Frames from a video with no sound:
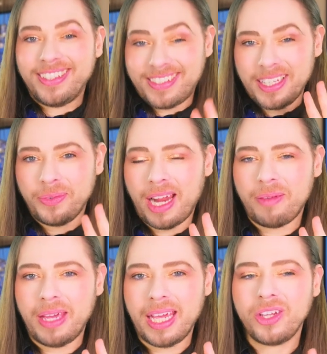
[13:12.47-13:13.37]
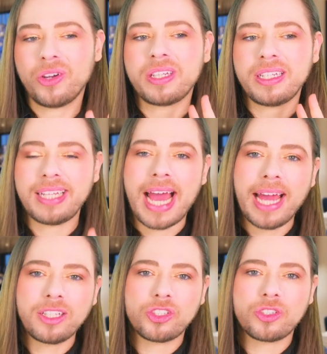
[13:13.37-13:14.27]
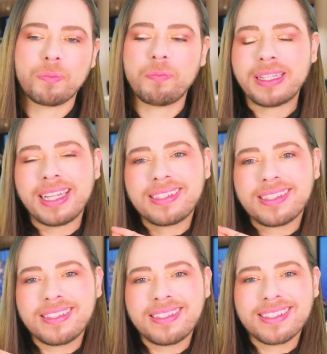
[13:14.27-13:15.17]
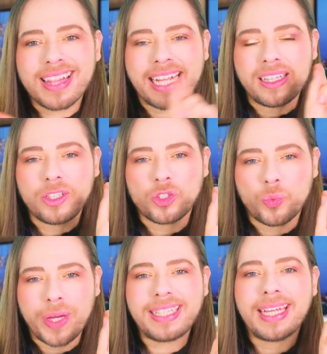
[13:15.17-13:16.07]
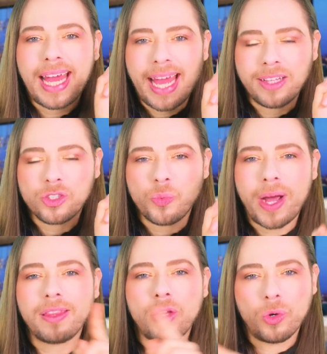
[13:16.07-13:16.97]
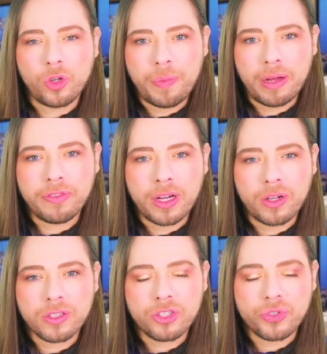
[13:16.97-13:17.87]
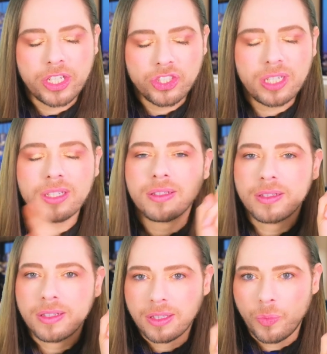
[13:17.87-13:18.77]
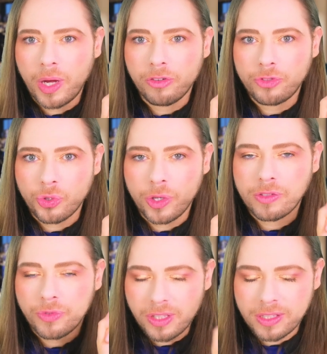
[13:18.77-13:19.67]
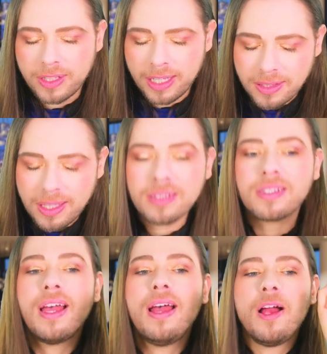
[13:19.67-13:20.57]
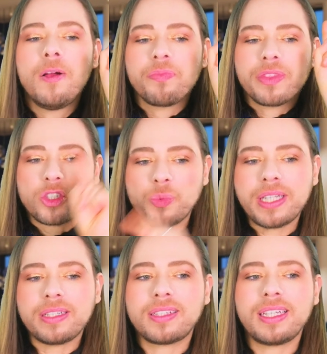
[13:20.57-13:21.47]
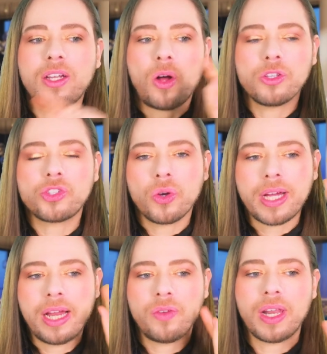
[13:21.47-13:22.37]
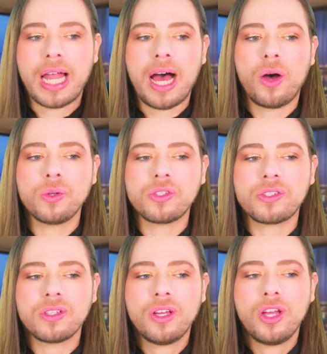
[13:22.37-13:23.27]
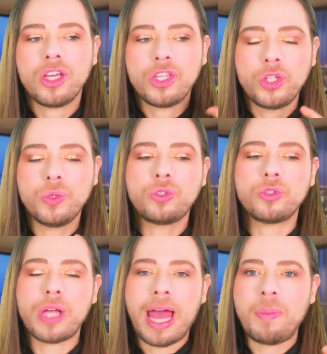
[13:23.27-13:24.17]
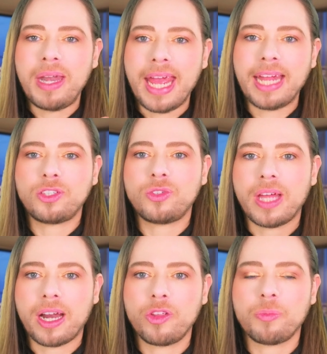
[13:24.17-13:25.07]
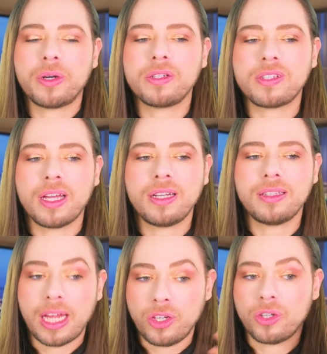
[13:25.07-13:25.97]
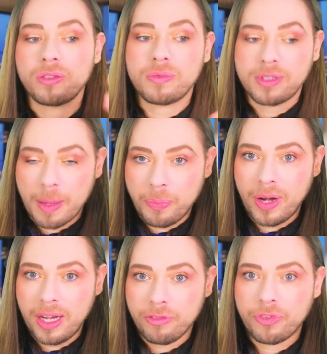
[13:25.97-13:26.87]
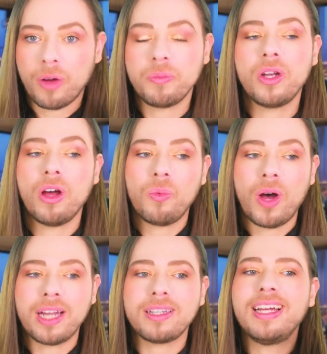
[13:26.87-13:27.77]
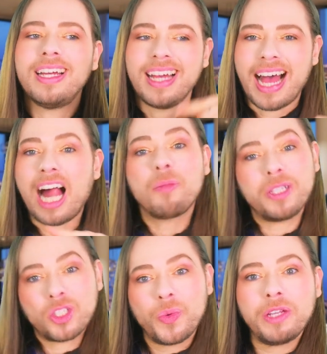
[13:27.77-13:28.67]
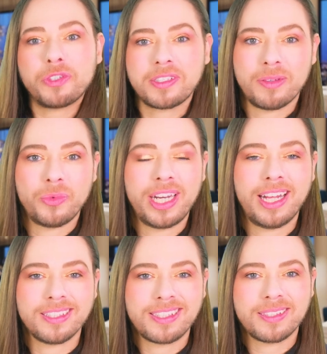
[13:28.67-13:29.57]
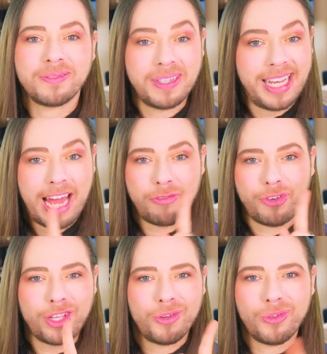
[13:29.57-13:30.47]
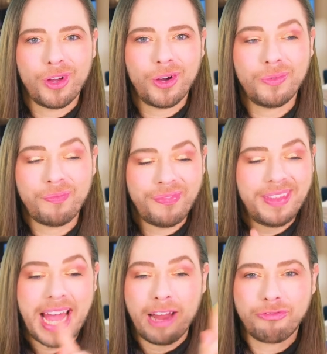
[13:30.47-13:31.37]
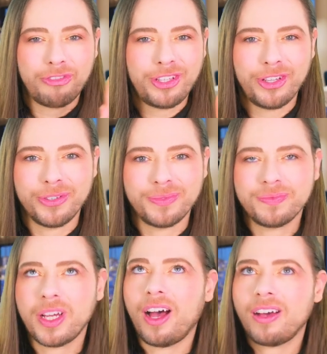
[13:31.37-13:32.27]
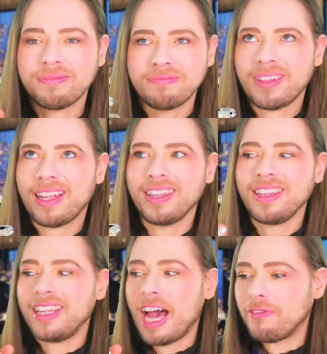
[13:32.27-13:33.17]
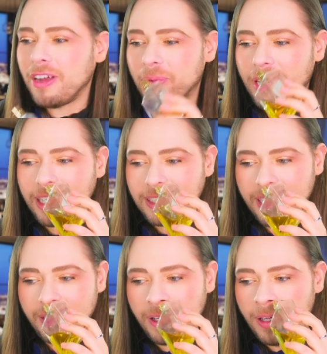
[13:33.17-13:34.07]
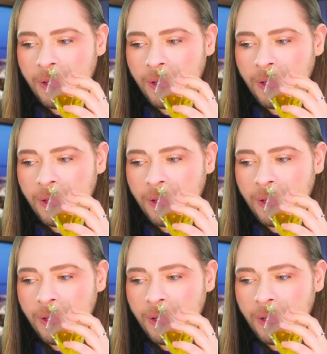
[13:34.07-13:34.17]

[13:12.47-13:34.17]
You see what I mean? You're detached, but it's slightly sweet, hence why the eau de parfum concentration the one of choice for this instance. The sweetness in it also kind of allows you to emanate to that other person that you're separating from. You know what? I'll be sweet for someone else. Not for you, though. Not for you. Ah, oh, love number 19.